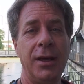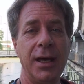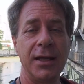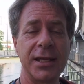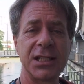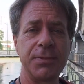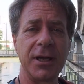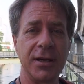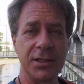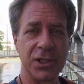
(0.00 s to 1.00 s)
and that's
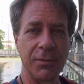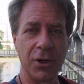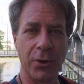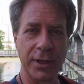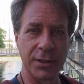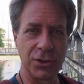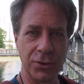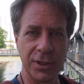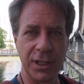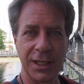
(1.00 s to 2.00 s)
because I'm going to
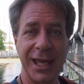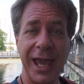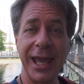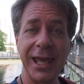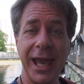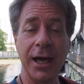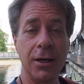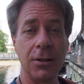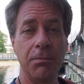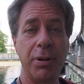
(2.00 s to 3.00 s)
the
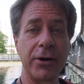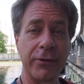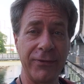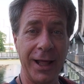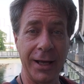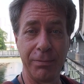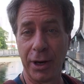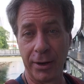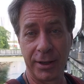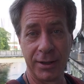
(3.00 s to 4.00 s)
KL Butterfly Park.